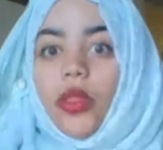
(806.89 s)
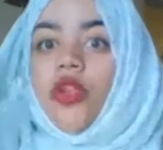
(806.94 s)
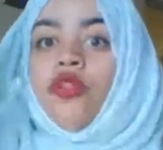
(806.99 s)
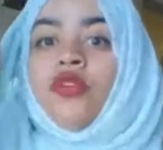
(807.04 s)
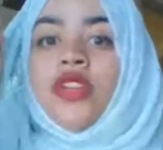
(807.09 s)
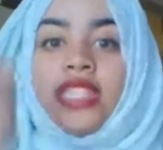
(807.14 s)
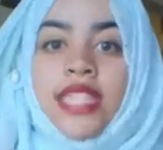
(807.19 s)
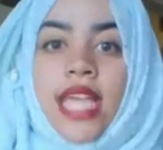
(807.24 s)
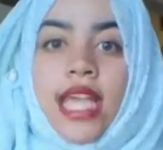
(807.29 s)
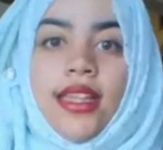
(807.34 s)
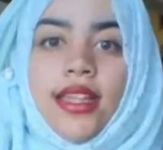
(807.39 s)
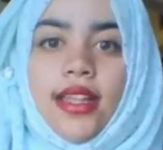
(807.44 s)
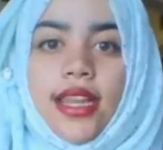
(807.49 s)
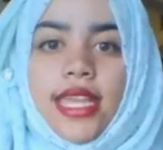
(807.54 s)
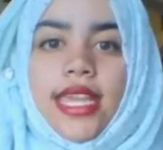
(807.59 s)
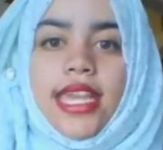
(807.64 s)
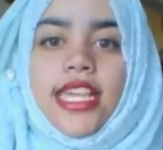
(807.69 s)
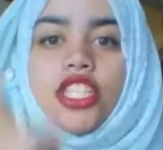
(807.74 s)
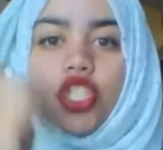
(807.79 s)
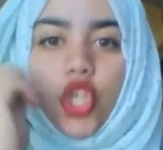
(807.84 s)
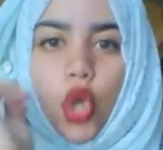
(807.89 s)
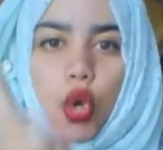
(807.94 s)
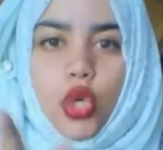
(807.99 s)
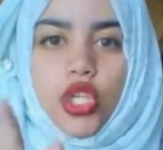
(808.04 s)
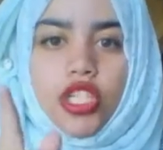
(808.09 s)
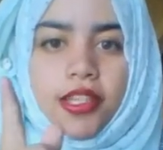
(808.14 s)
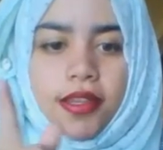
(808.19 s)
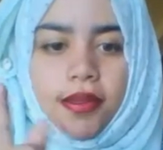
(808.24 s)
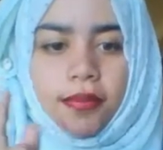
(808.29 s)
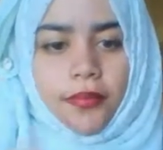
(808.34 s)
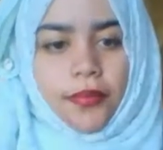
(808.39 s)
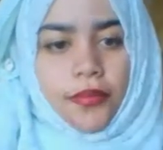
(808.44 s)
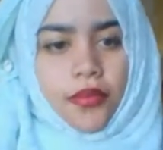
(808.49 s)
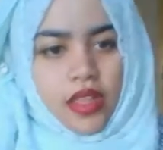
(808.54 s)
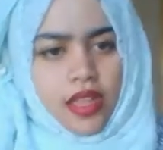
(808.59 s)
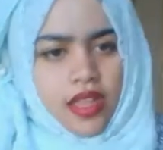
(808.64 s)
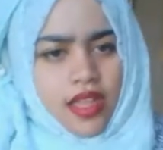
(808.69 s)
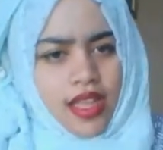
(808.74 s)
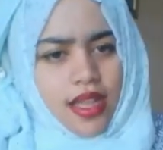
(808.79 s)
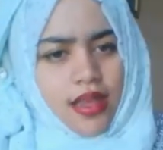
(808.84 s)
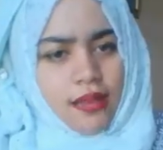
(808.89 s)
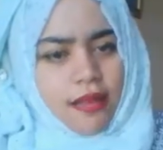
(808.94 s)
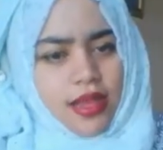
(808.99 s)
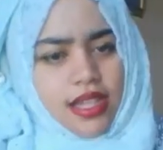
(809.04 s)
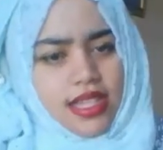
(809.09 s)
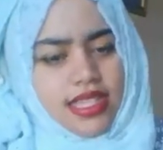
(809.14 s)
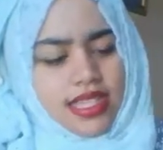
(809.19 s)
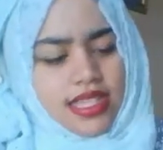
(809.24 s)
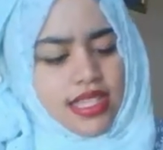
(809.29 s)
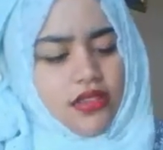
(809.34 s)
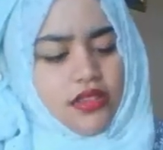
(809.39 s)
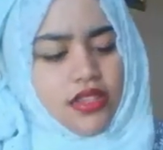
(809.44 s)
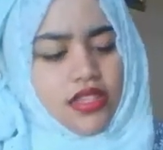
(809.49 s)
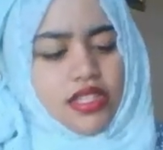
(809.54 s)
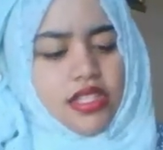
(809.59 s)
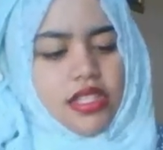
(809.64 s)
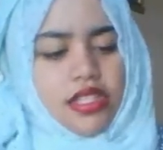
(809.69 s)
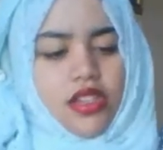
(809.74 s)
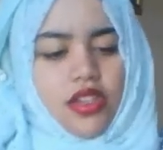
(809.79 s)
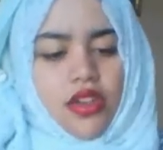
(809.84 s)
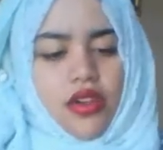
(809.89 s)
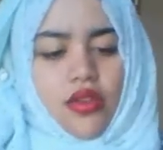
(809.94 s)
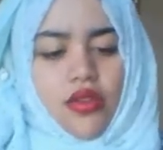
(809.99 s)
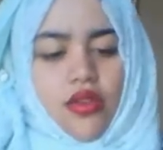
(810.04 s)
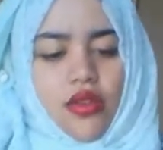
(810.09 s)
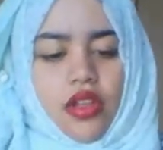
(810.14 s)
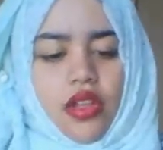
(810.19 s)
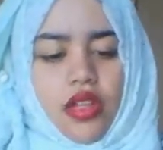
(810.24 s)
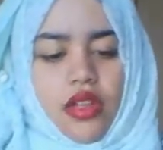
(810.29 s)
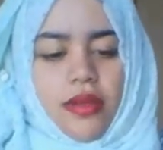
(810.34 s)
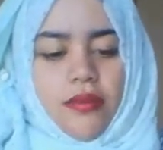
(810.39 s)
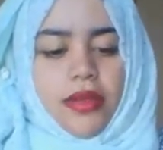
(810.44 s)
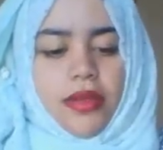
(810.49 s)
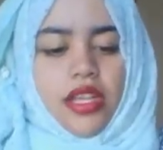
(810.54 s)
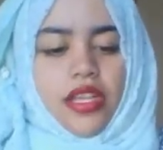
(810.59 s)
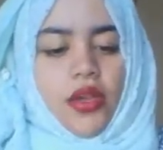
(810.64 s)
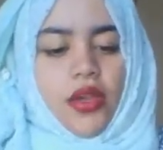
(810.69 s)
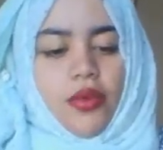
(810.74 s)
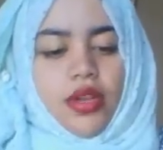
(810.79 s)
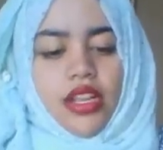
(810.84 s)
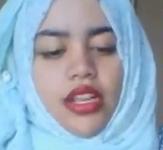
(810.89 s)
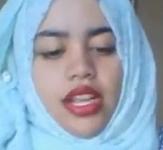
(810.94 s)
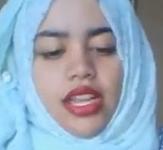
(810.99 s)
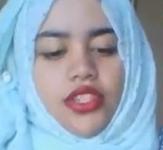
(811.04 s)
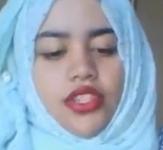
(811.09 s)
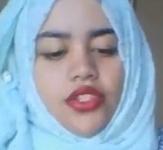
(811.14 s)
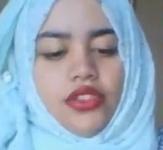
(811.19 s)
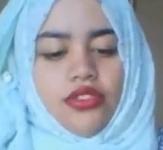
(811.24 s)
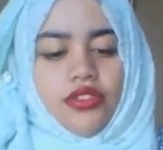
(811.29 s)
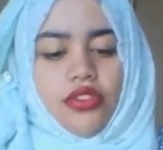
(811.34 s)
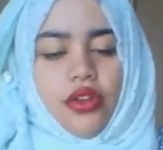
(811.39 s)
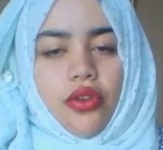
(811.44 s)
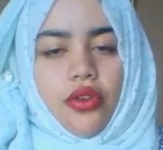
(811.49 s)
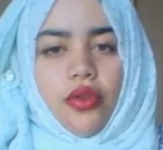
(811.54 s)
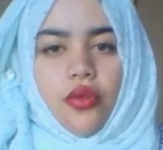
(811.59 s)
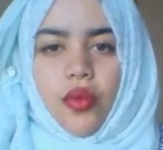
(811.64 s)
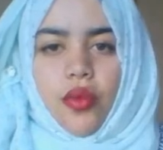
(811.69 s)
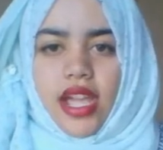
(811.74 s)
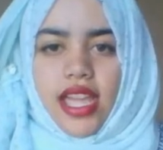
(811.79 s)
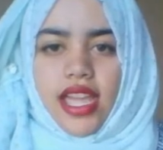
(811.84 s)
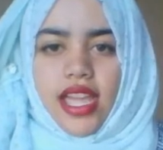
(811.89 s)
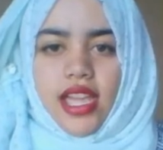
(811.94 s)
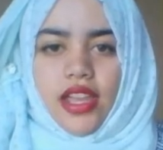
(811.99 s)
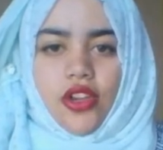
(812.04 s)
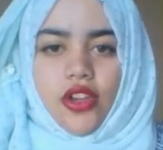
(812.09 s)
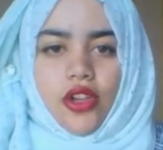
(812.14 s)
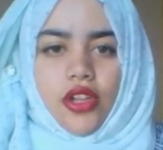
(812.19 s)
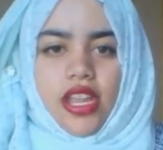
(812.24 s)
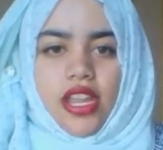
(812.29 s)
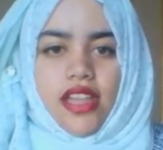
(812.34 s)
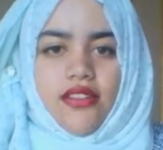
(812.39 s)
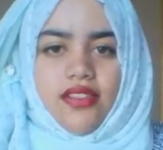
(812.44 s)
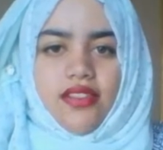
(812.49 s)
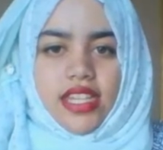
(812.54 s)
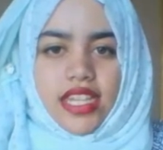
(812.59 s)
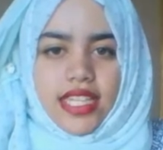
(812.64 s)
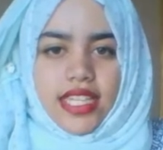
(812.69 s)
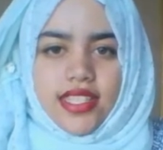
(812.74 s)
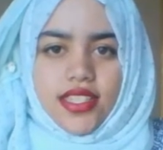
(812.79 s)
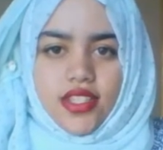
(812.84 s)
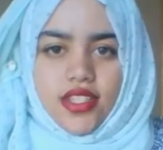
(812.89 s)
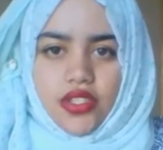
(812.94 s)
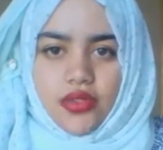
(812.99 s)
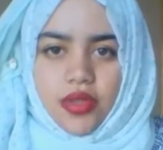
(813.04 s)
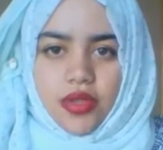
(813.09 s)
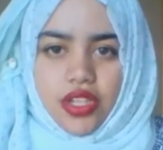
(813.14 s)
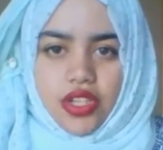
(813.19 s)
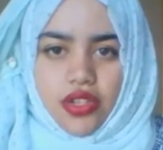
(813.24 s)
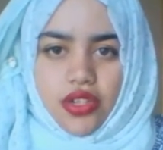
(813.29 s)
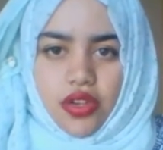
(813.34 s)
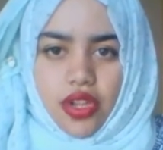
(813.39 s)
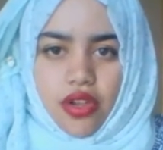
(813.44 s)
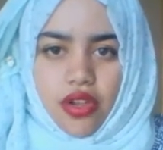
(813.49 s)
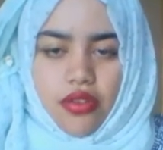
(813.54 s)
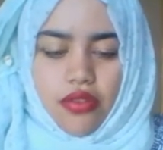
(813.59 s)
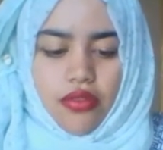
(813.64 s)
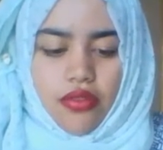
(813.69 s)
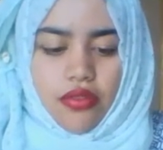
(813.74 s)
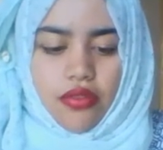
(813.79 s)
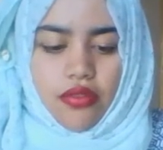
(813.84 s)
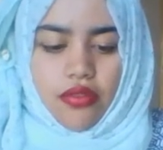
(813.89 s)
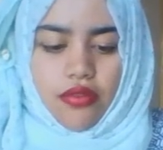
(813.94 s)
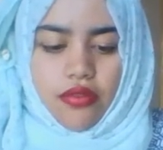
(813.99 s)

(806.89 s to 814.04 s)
Recycling is good. But seriously though, but I don't want to like just throw it away and not have listened to it, you know?